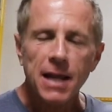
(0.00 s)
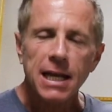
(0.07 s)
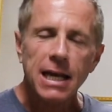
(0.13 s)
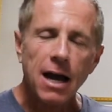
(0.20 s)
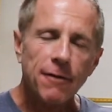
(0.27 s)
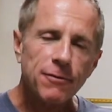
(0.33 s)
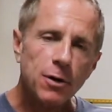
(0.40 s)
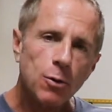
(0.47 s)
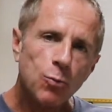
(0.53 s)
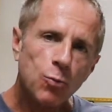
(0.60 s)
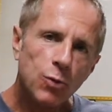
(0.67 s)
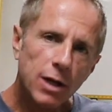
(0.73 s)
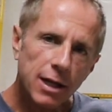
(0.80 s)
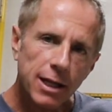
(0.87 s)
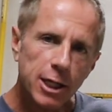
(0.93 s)
Now, if you're
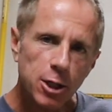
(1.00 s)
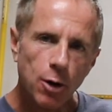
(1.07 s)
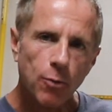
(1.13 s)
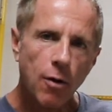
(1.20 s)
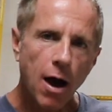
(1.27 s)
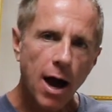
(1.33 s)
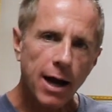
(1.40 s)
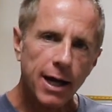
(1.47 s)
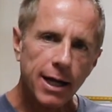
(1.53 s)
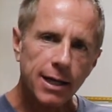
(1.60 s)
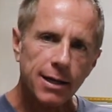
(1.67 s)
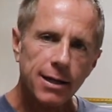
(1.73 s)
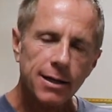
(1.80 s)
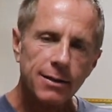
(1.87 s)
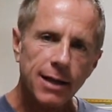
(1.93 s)
really
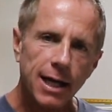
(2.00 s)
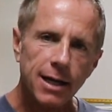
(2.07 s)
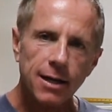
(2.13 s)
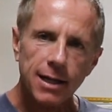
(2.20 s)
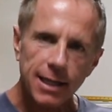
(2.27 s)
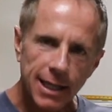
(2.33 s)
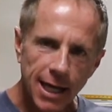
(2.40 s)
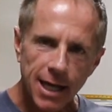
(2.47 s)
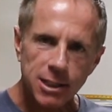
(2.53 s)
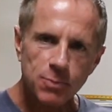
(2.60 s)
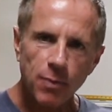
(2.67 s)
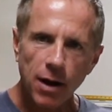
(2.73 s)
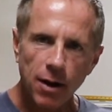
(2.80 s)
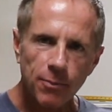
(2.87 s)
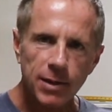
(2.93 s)
neurotic, then yes,
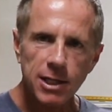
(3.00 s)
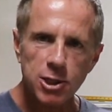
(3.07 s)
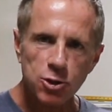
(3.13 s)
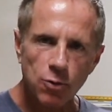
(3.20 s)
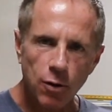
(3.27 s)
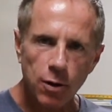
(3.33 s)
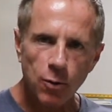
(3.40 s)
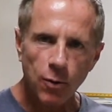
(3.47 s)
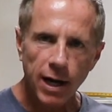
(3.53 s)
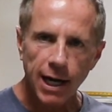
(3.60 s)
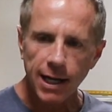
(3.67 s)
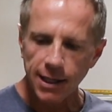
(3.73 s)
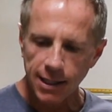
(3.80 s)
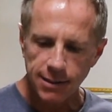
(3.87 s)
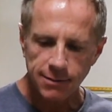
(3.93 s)
by all means throw it
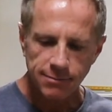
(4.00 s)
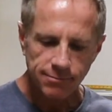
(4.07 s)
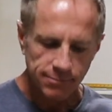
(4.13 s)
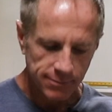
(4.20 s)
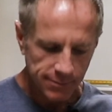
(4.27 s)
away and